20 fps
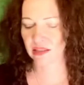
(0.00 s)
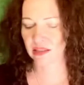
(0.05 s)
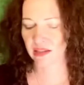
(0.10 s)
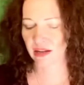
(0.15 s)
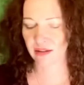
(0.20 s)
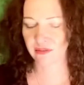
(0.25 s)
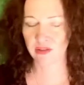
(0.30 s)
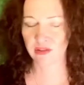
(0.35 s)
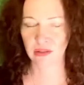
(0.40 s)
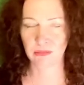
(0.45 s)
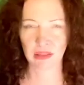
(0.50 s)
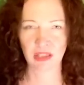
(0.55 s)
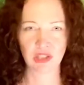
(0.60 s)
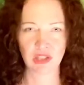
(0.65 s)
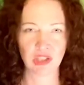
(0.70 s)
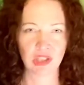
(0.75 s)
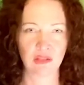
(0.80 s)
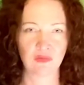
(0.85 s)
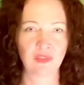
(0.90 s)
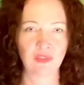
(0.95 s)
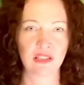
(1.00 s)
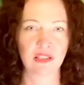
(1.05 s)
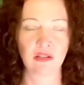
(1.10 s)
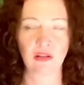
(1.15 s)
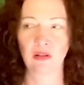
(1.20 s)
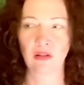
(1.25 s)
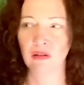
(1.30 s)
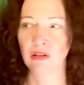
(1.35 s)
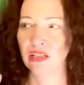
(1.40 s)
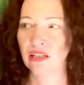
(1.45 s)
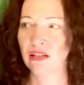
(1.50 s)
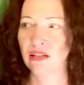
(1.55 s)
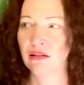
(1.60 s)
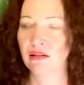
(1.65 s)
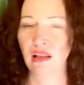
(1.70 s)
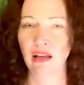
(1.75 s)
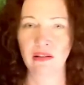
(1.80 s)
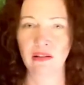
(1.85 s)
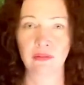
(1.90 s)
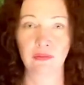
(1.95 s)
have to be just physical. You can have a
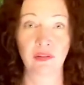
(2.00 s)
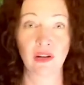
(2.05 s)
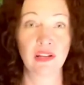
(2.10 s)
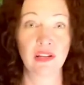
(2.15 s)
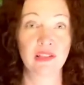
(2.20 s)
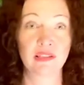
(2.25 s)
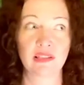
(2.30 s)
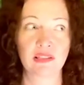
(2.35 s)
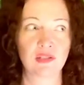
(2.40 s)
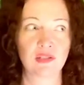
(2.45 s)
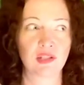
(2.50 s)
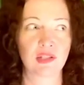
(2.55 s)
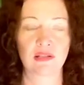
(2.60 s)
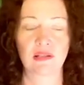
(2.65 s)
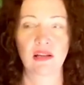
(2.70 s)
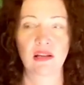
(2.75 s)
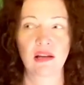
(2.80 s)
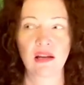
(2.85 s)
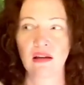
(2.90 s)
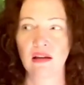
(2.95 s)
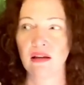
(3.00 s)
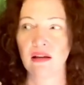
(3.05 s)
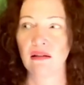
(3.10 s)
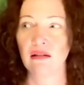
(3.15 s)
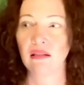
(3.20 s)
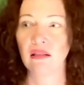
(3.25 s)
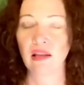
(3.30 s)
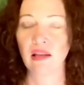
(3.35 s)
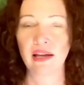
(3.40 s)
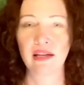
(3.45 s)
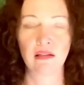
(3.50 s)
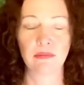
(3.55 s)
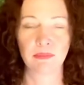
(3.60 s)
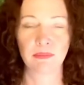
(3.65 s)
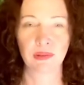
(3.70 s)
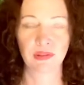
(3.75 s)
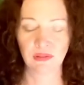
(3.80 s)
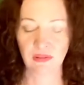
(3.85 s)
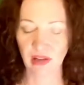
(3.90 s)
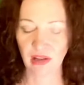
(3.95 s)
lot of friends that just light up
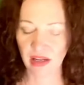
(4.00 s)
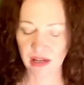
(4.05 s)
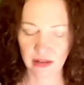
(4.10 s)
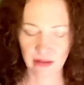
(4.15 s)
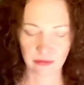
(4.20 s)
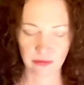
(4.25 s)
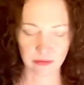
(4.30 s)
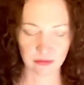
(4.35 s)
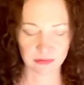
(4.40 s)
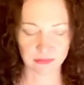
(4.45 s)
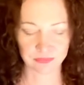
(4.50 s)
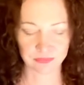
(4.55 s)
your life.